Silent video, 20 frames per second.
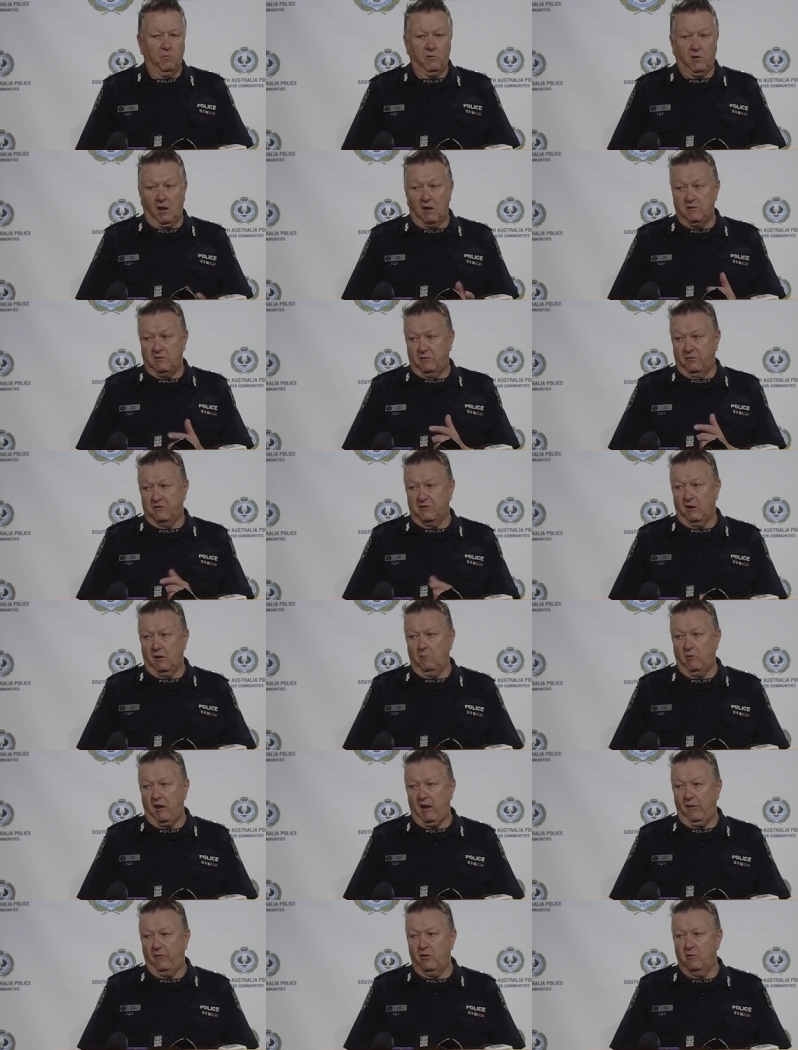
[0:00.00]
As you've seen,
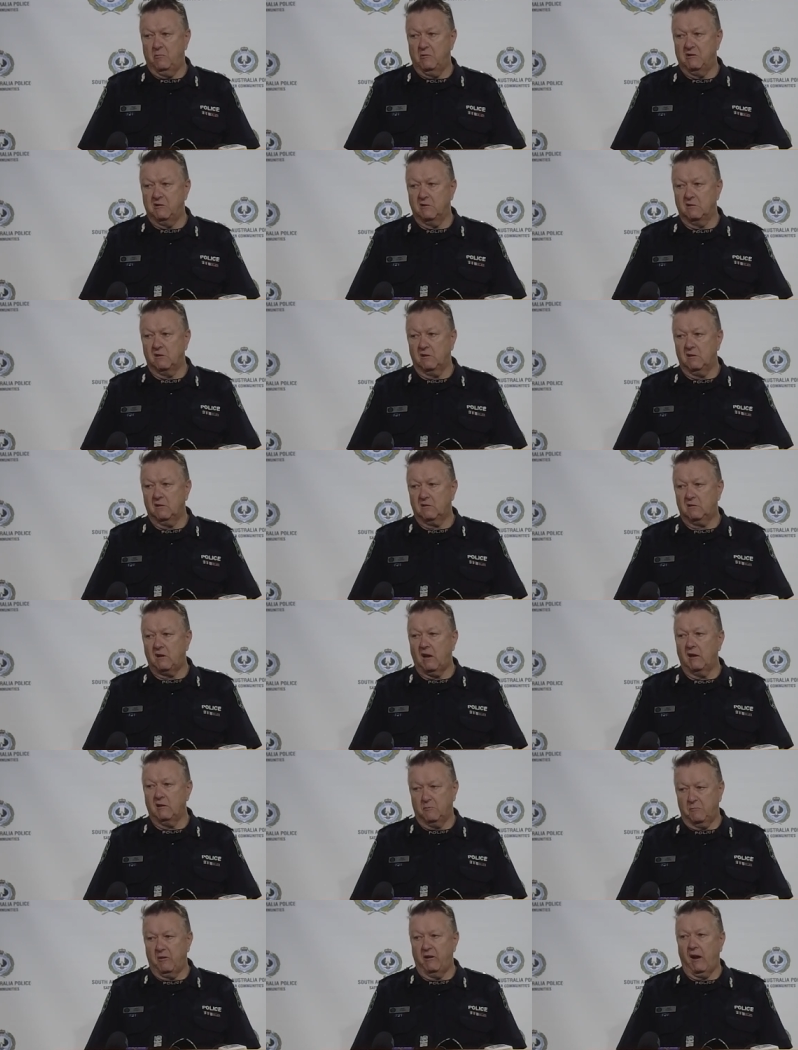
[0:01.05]
we have images at this
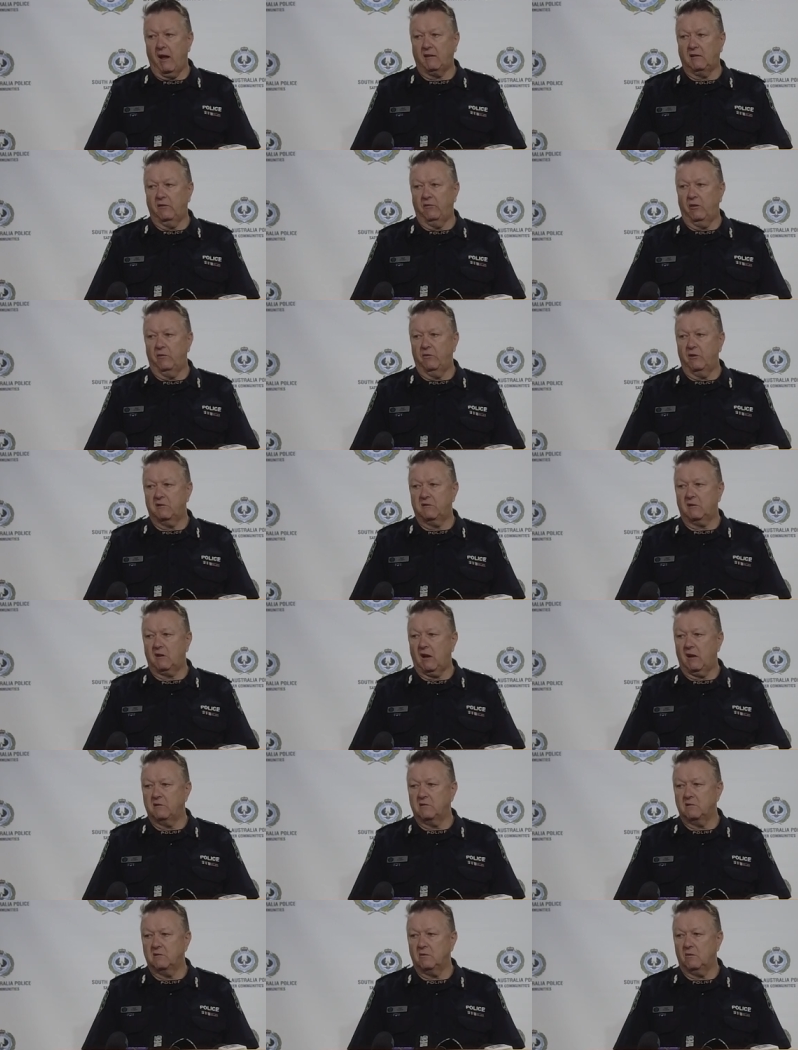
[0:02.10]
stage, but an active
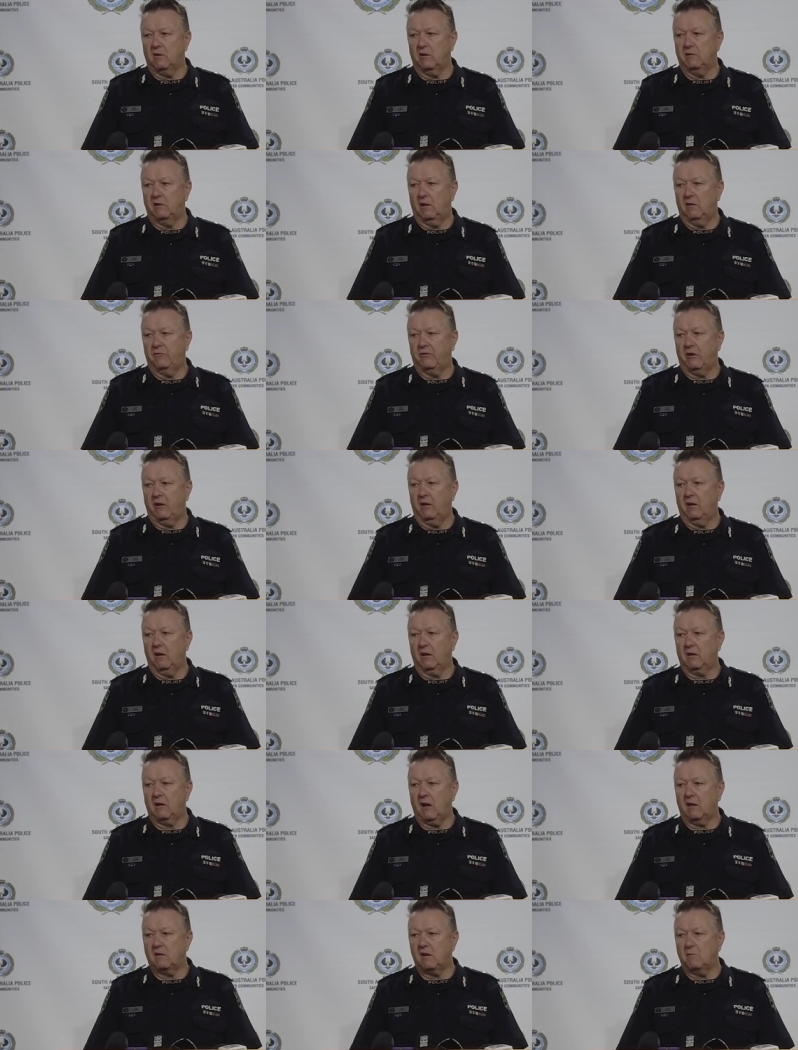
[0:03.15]
investigation to identify and
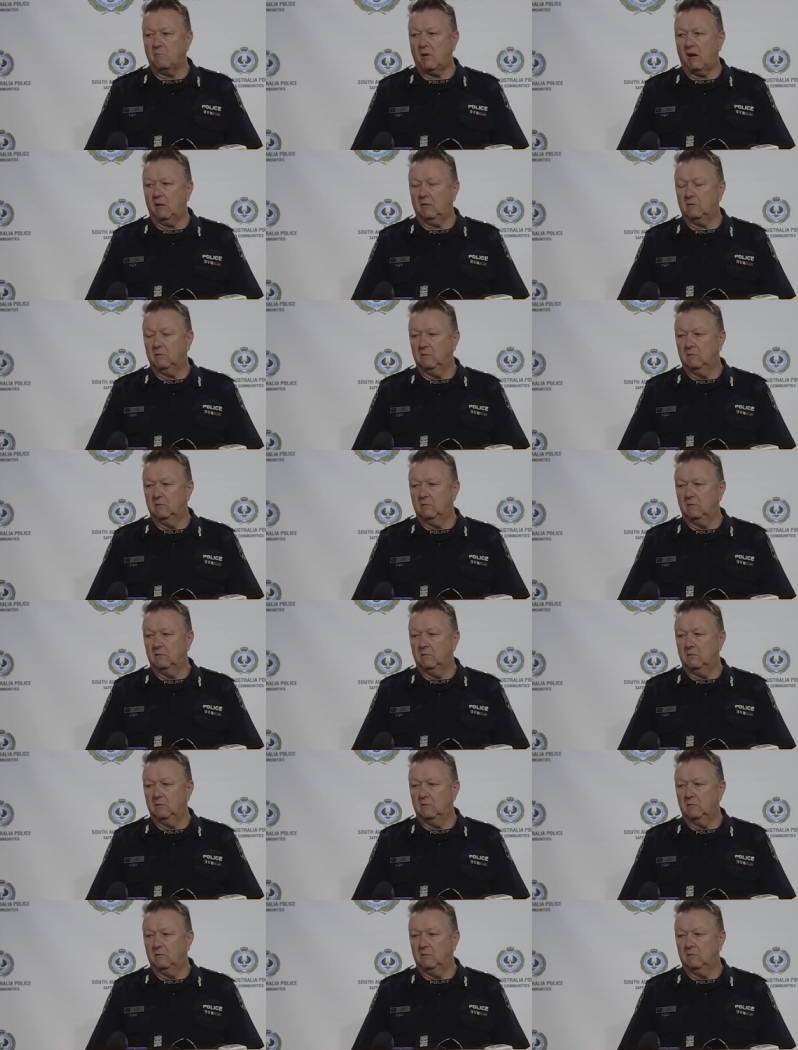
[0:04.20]
locate that male.